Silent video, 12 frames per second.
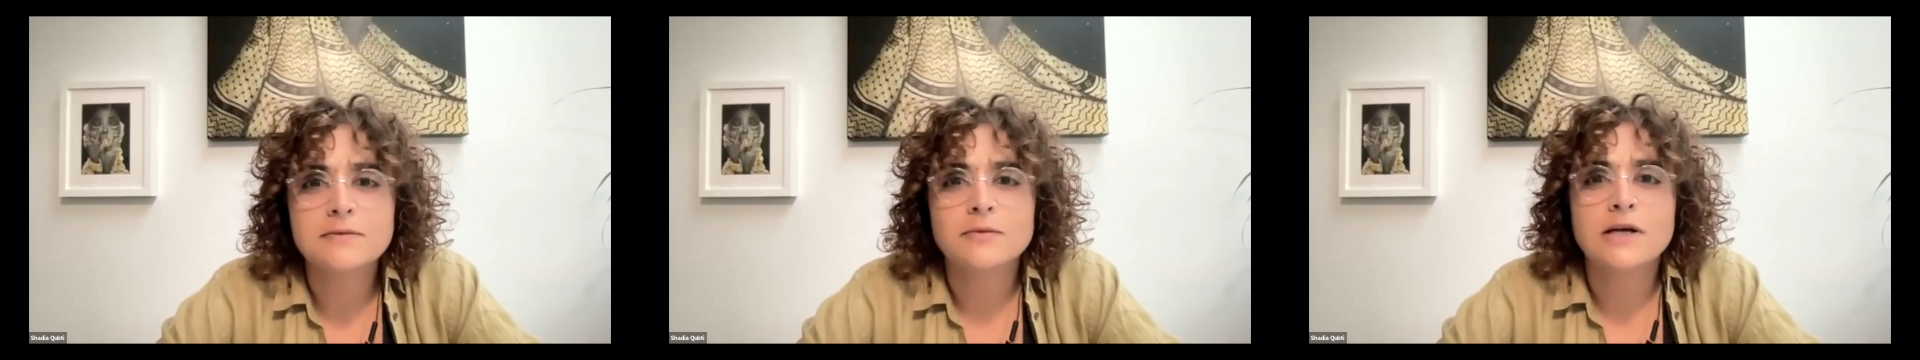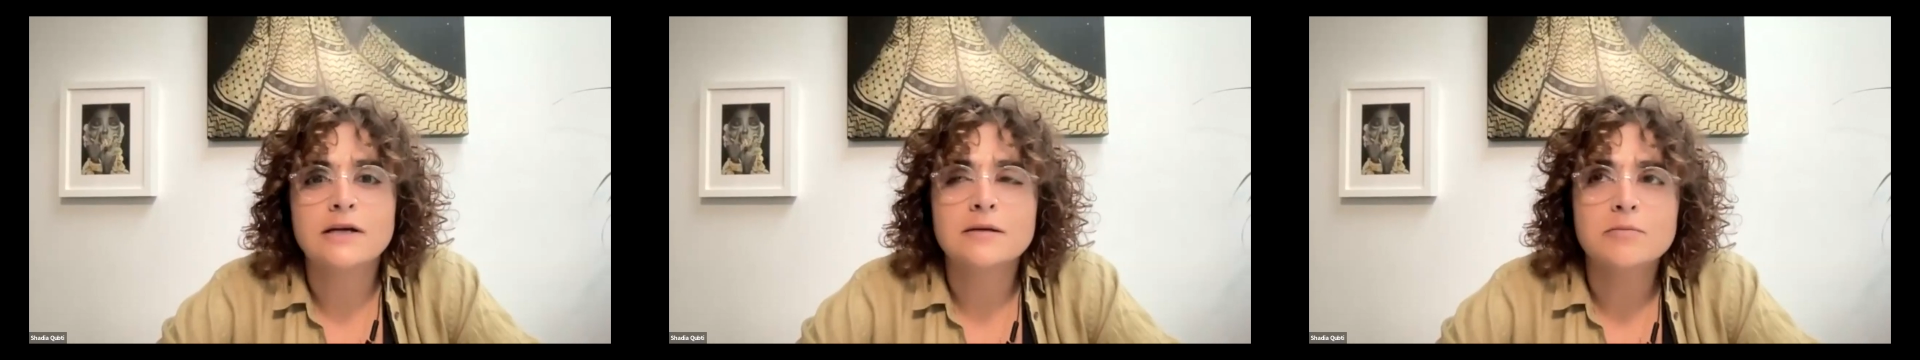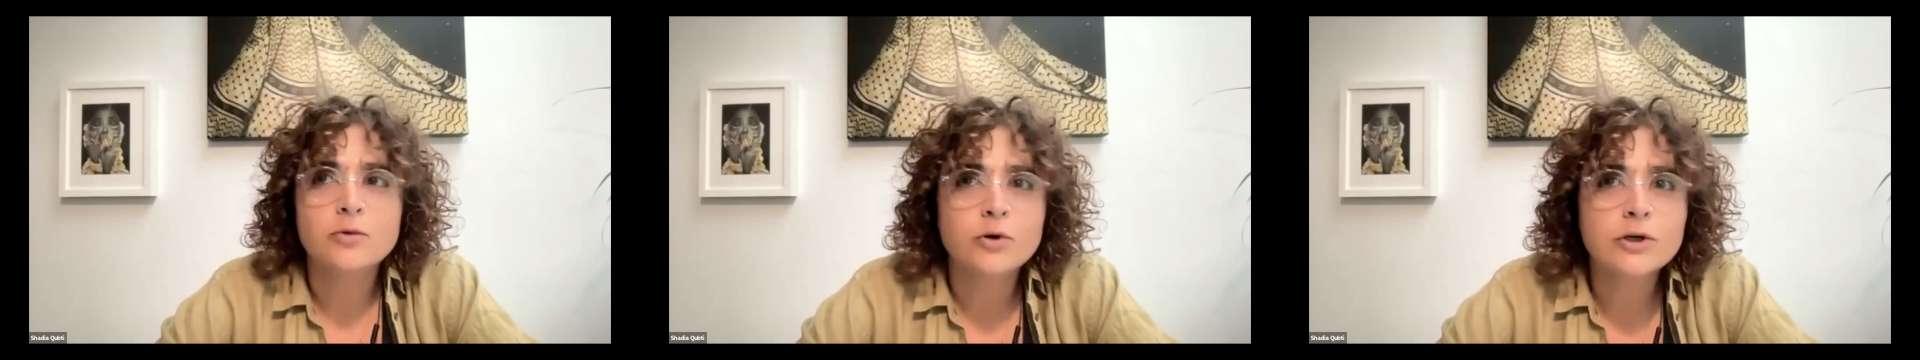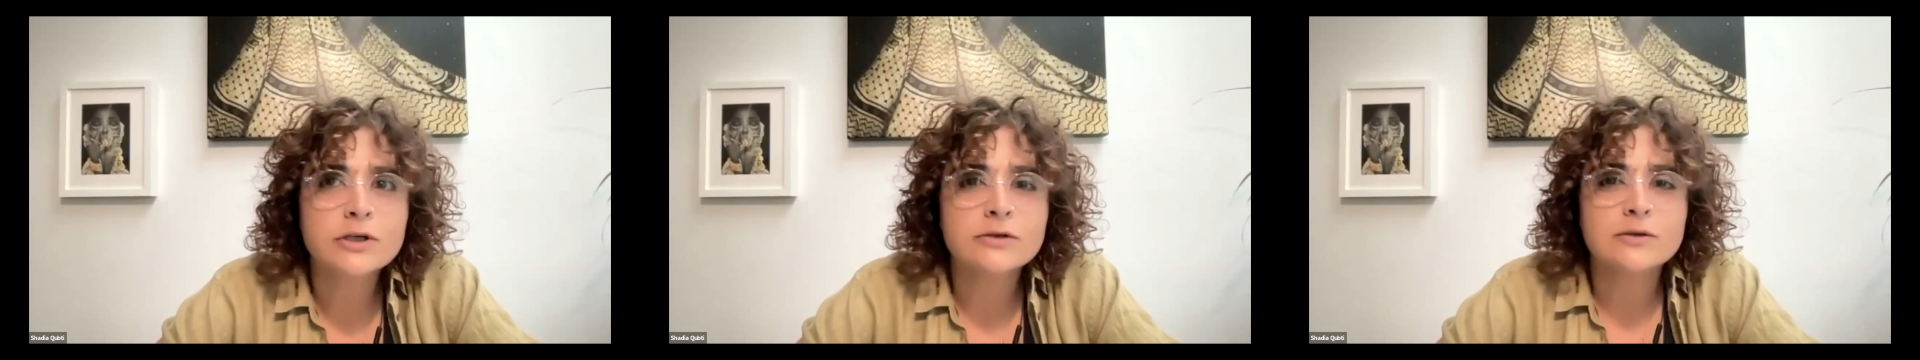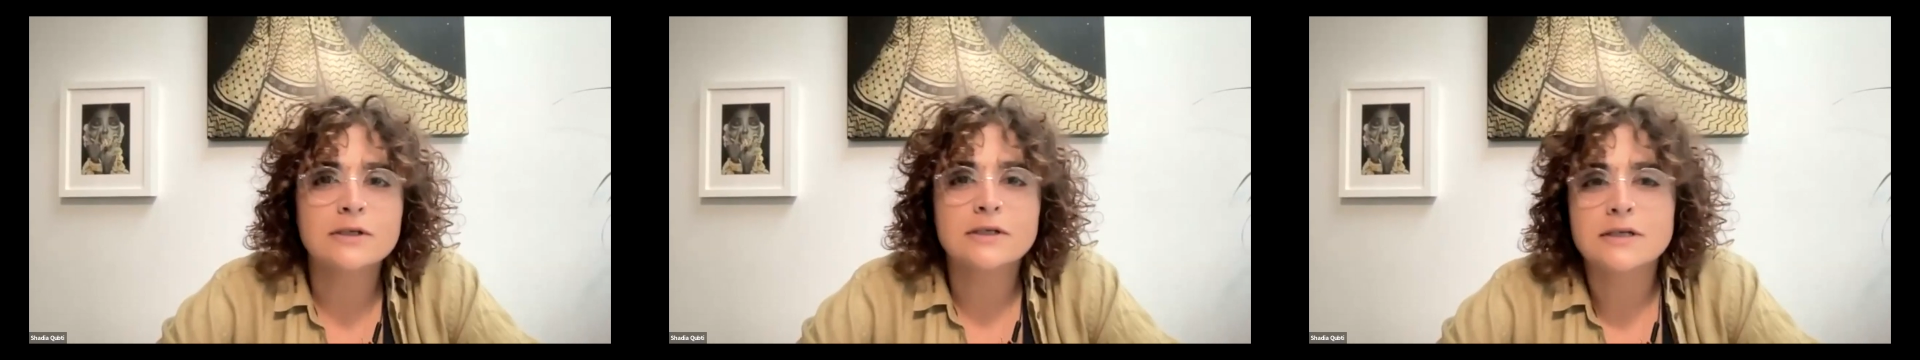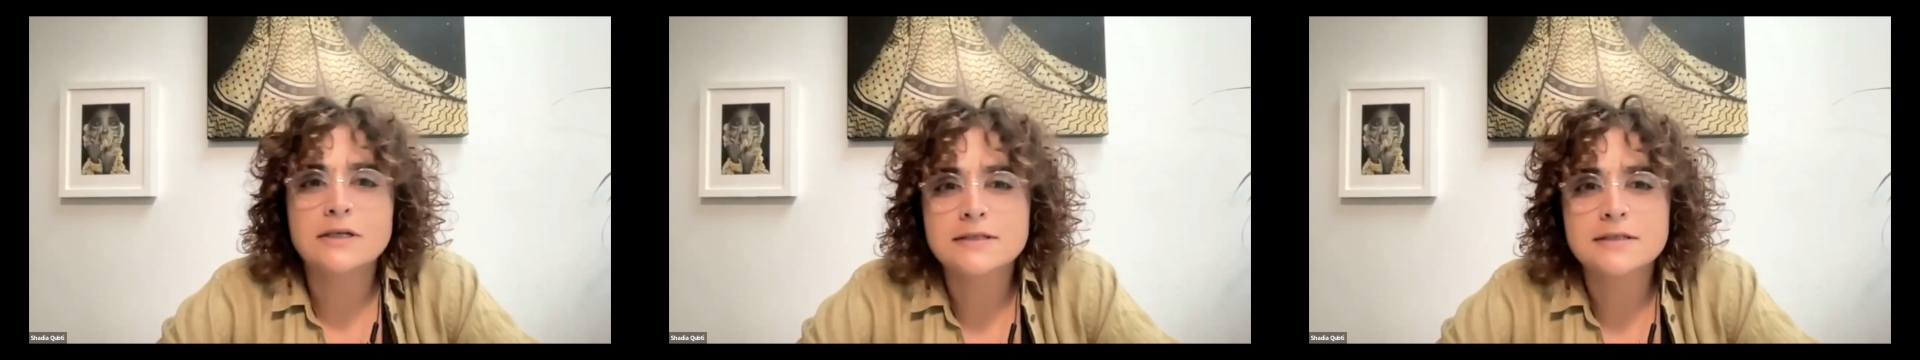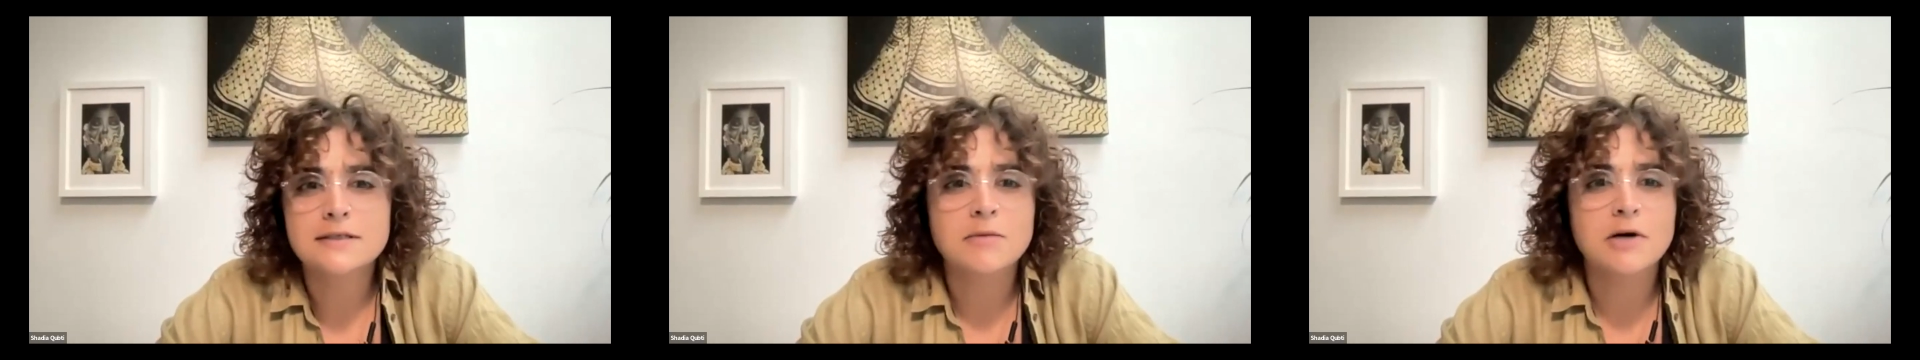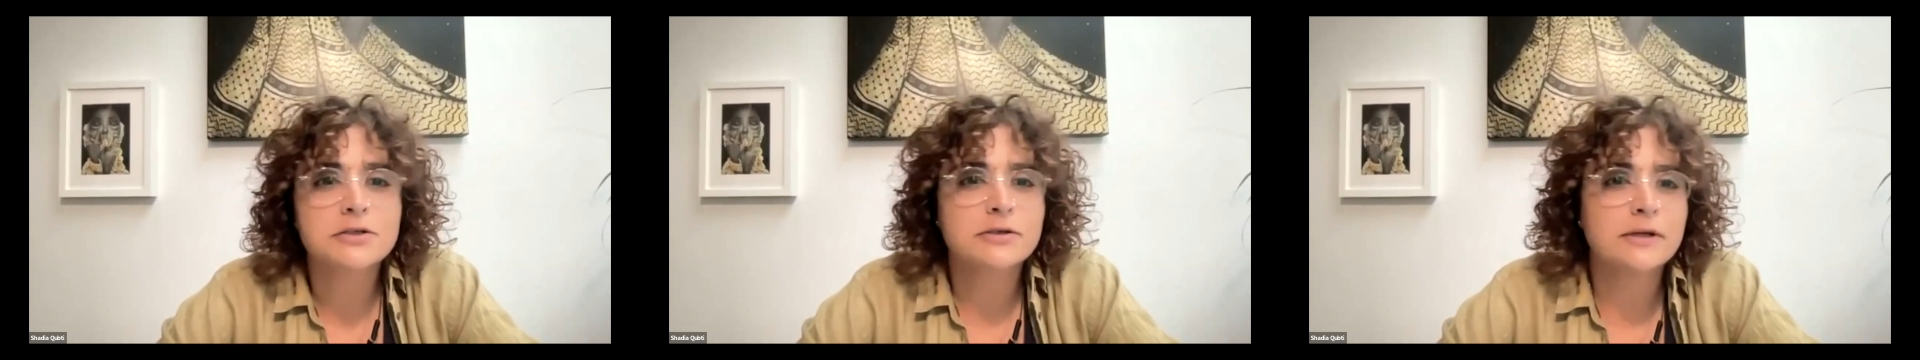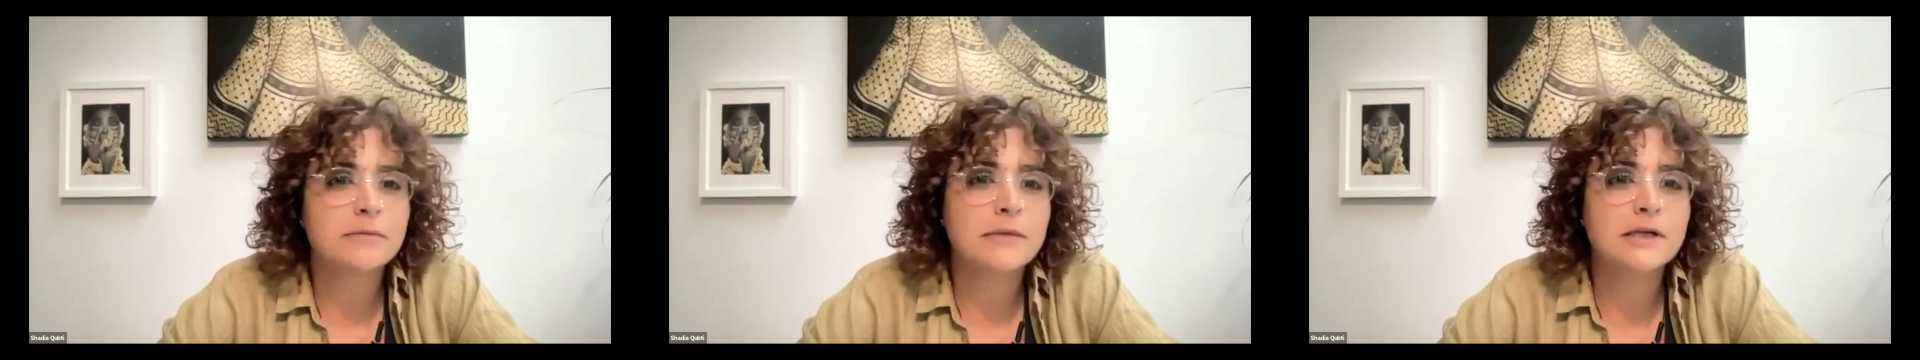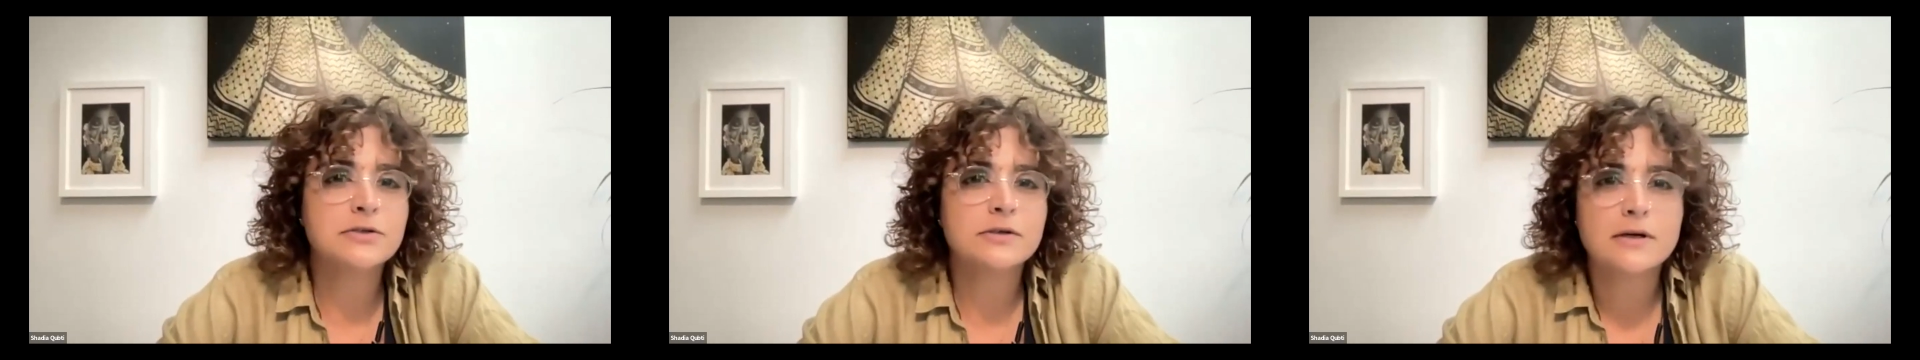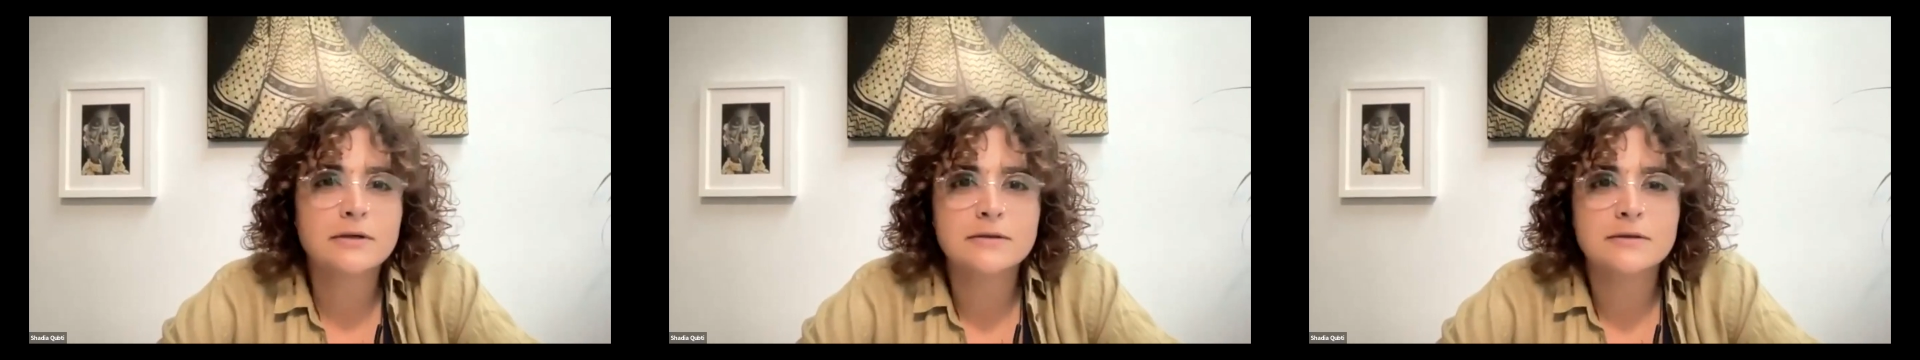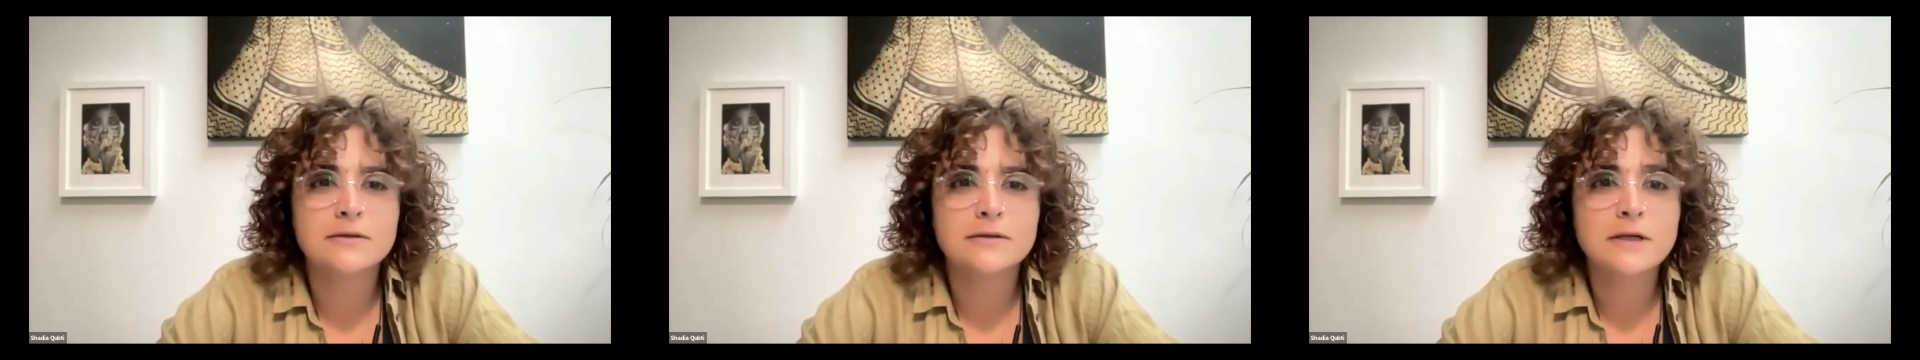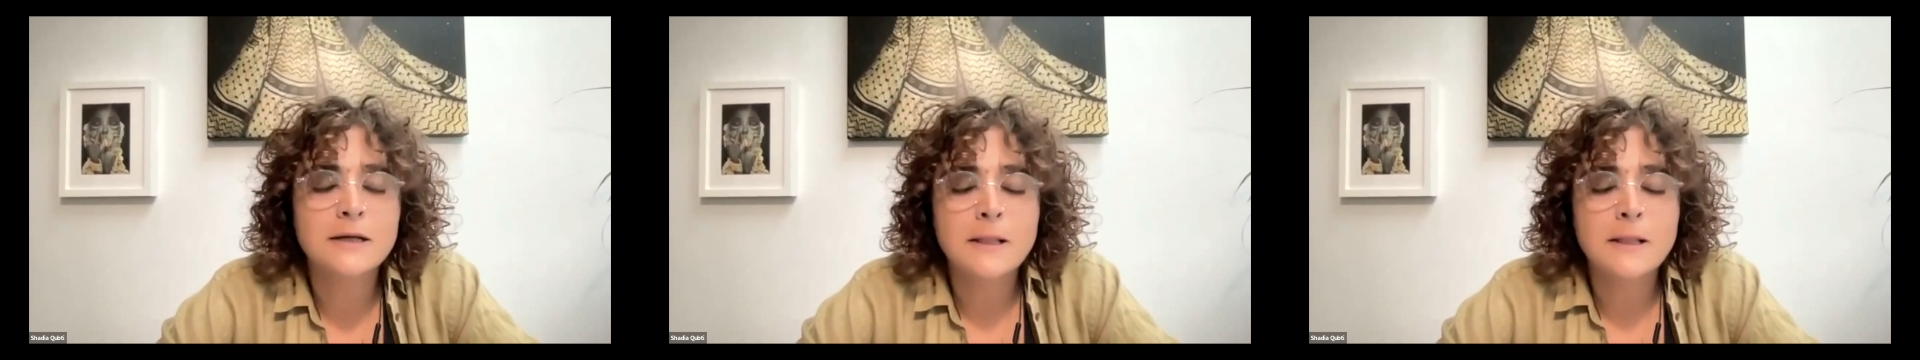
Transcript: Right? Embroidery is the matriarchal